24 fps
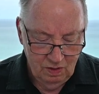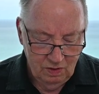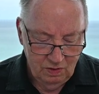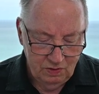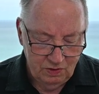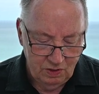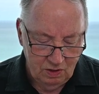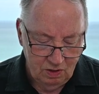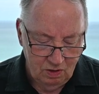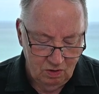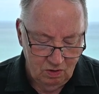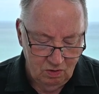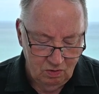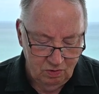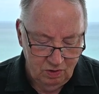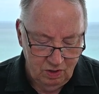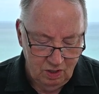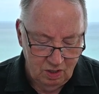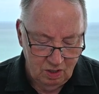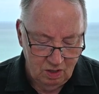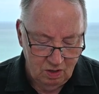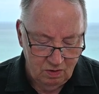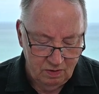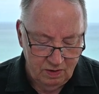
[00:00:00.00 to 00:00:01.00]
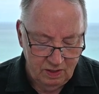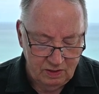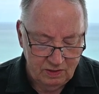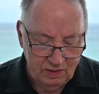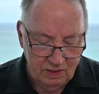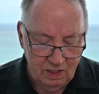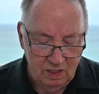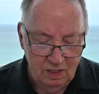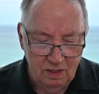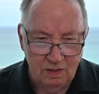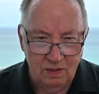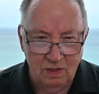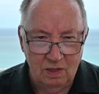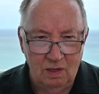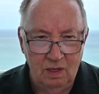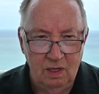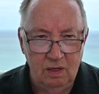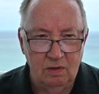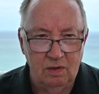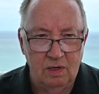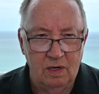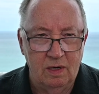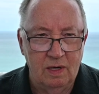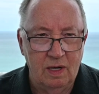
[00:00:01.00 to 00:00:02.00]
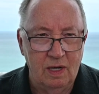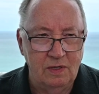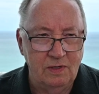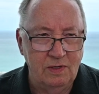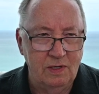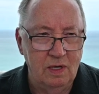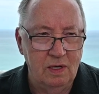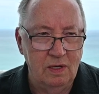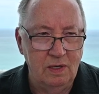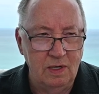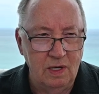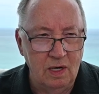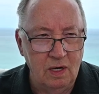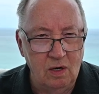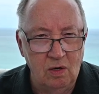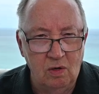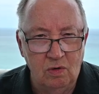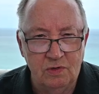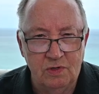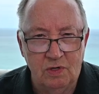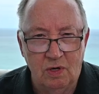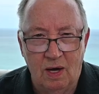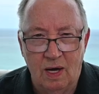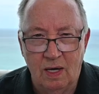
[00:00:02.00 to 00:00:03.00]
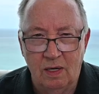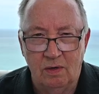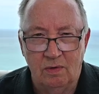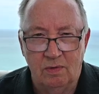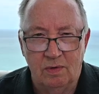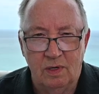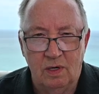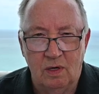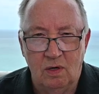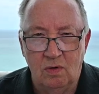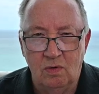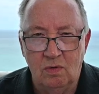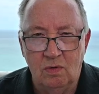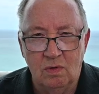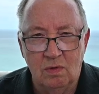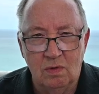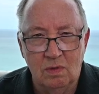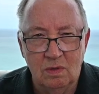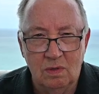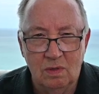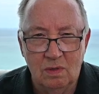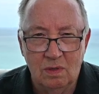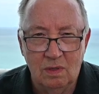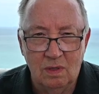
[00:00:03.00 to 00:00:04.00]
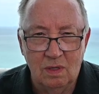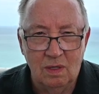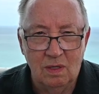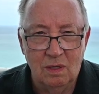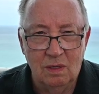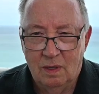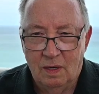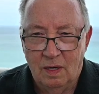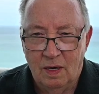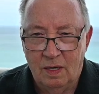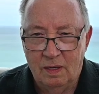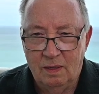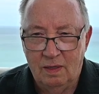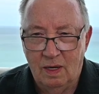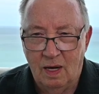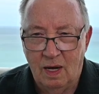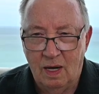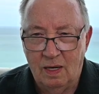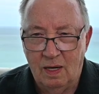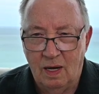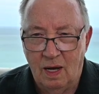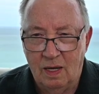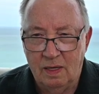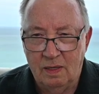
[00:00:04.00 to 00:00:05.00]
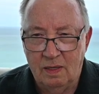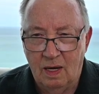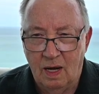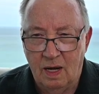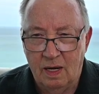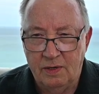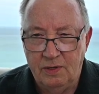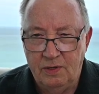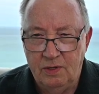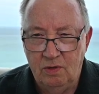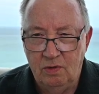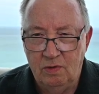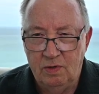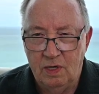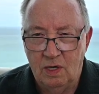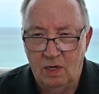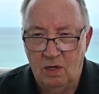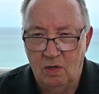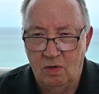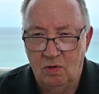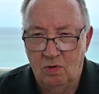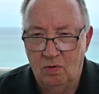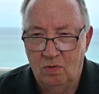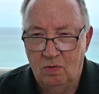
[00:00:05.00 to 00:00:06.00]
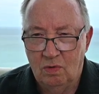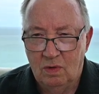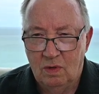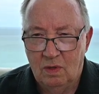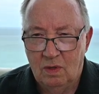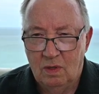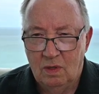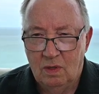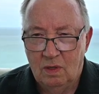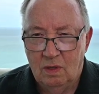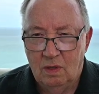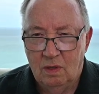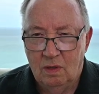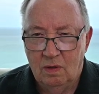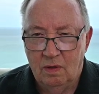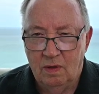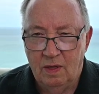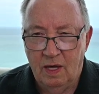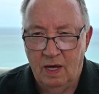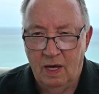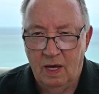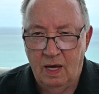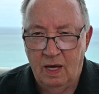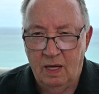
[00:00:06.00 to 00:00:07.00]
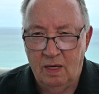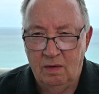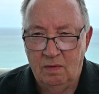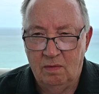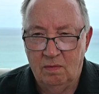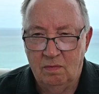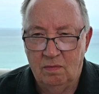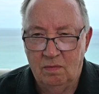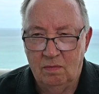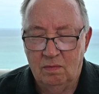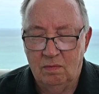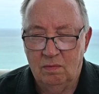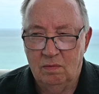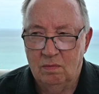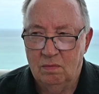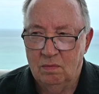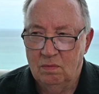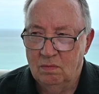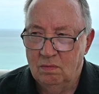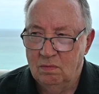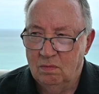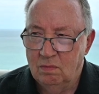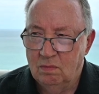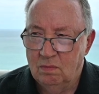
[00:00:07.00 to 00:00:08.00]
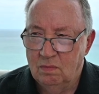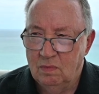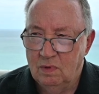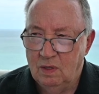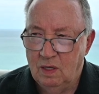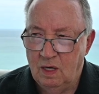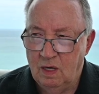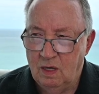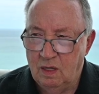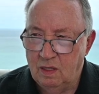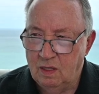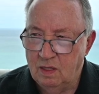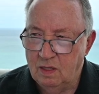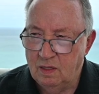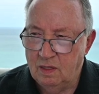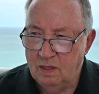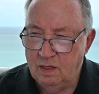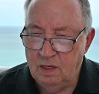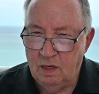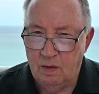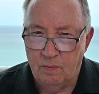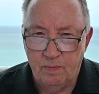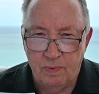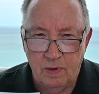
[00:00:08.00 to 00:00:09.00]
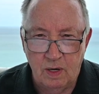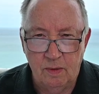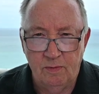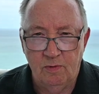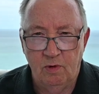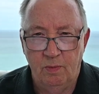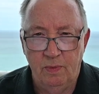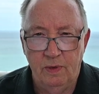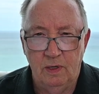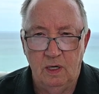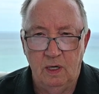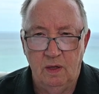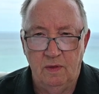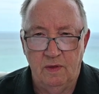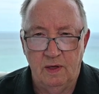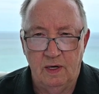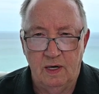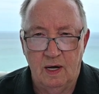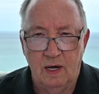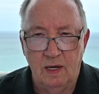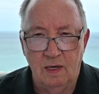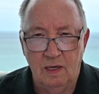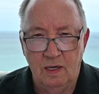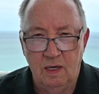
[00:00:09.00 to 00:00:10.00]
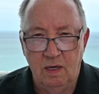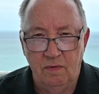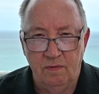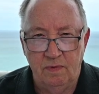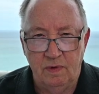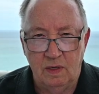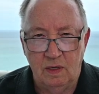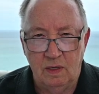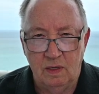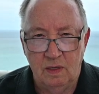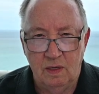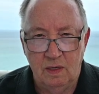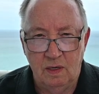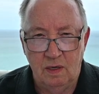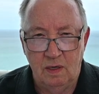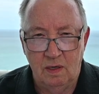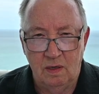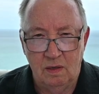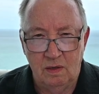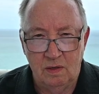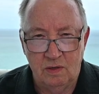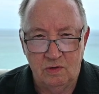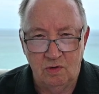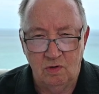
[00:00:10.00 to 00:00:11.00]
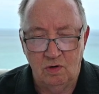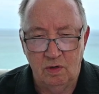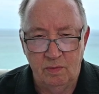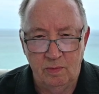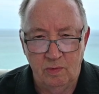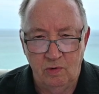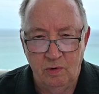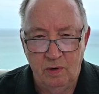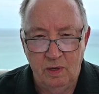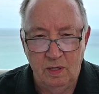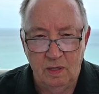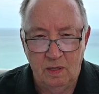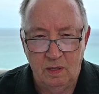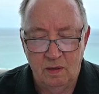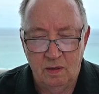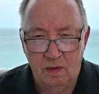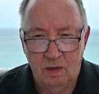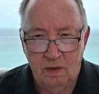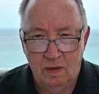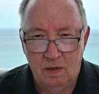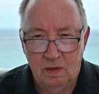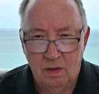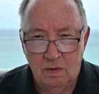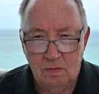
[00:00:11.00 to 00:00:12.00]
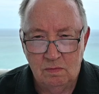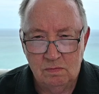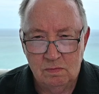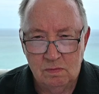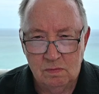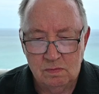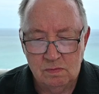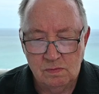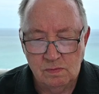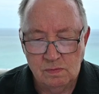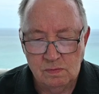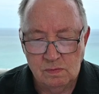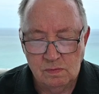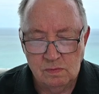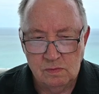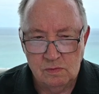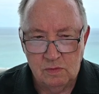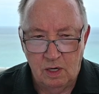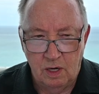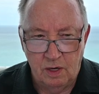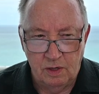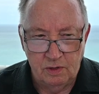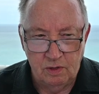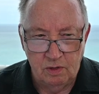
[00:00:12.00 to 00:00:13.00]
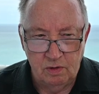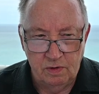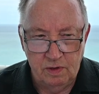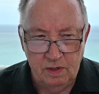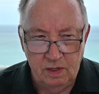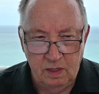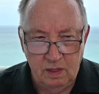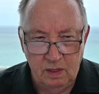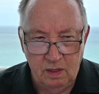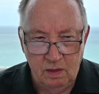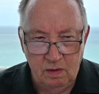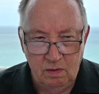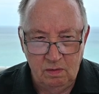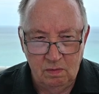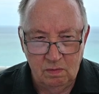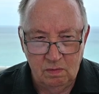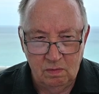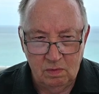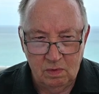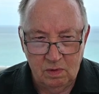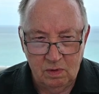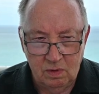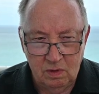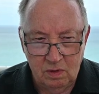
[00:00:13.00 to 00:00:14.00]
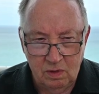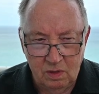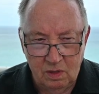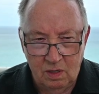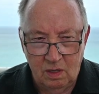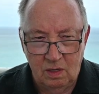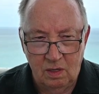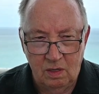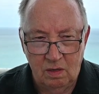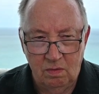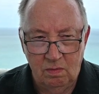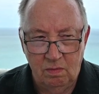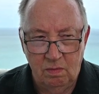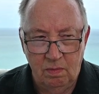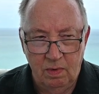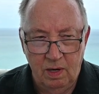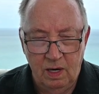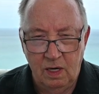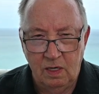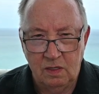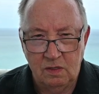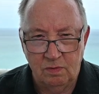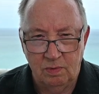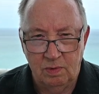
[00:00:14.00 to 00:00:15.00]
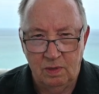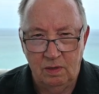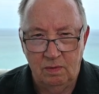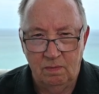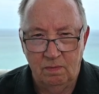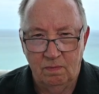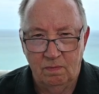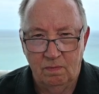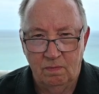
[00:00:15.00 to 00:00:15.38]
So, you know, they said, is it legal there? And I said, no, so I don't know. I do know that in the apartment building that I live in here in Torrey Marina, under the current management,